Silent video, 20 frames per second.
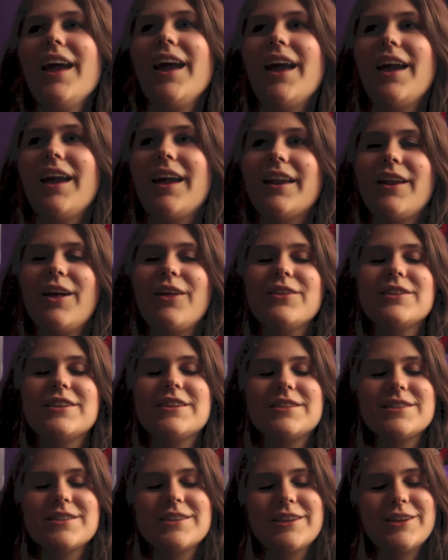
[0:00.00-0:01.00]
and
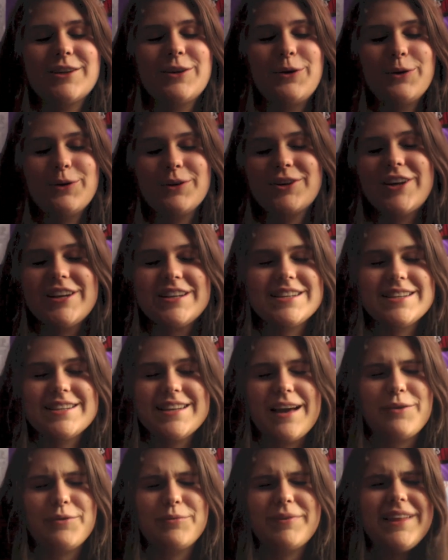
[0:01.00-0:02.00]
this whole craziness
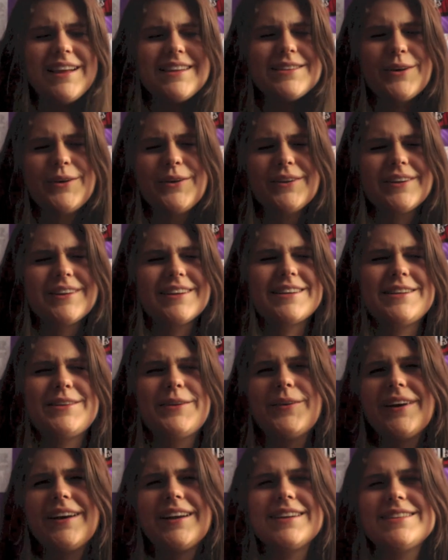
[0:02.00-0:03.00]
happened, but that's a whole other
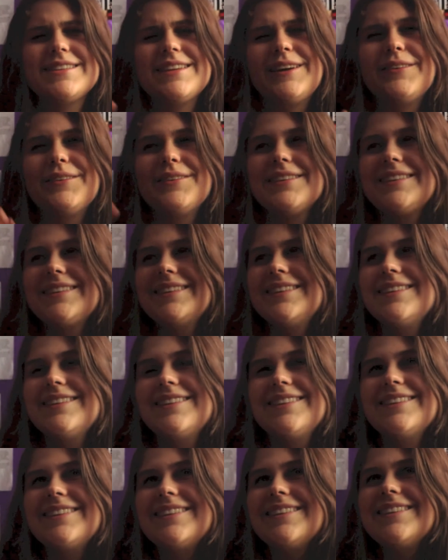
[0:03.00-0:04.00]
story in itself.
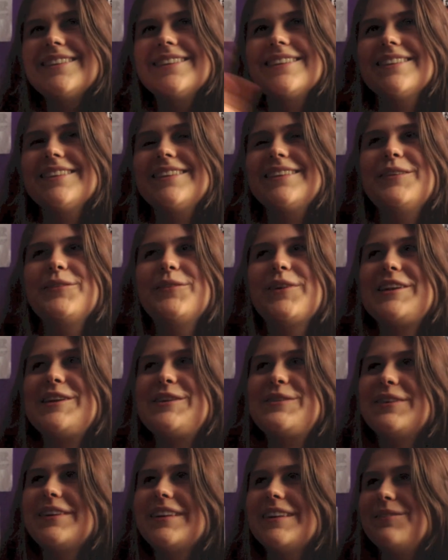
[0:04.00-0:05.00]
It's too much
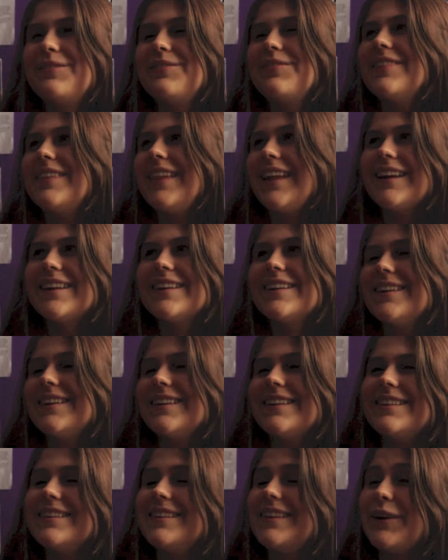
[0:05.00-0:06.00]
of a thing to
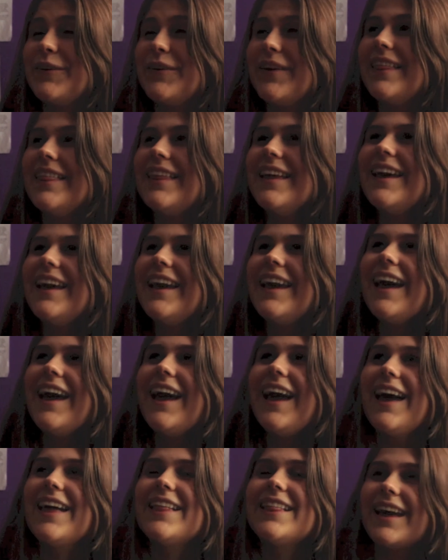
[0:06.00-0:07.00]
deal with.
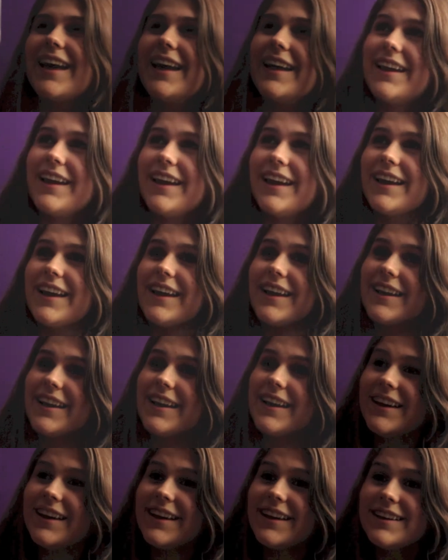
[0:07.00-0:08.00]
And then
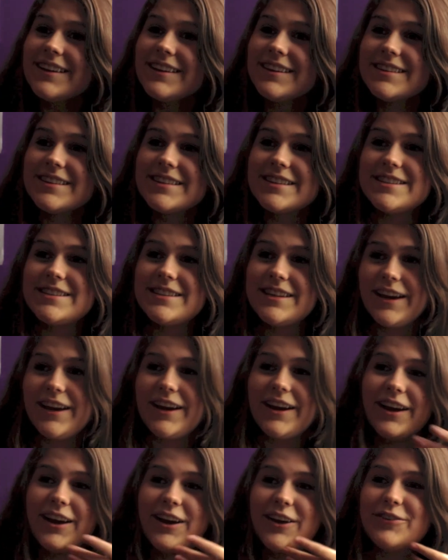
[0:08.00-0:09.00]

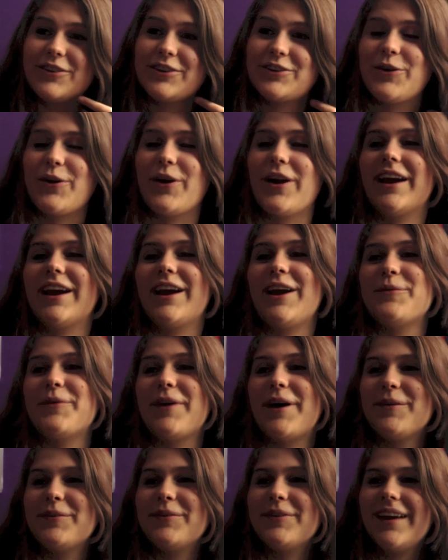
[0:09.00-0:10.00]
Ciarra and Victoria come
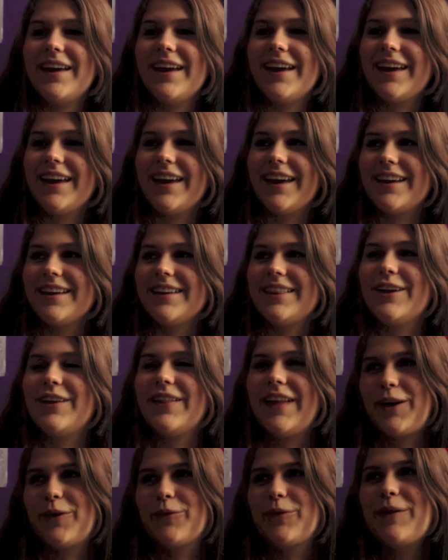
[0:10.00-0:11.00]
up, and they're
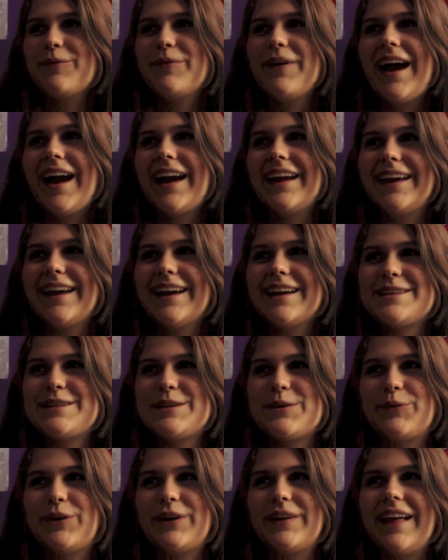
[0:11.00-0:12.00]
like right behind us,
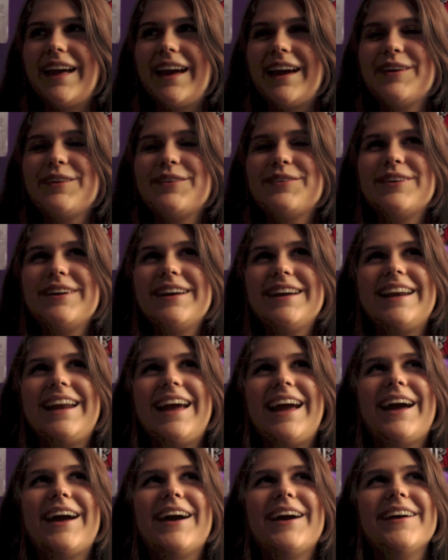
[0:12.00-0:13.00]
and we're like freaking
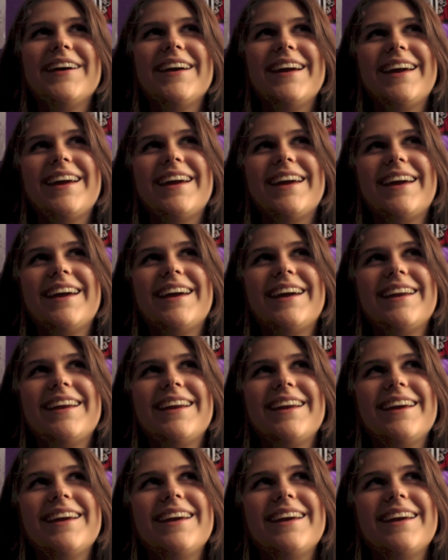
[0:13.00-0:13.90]
out, and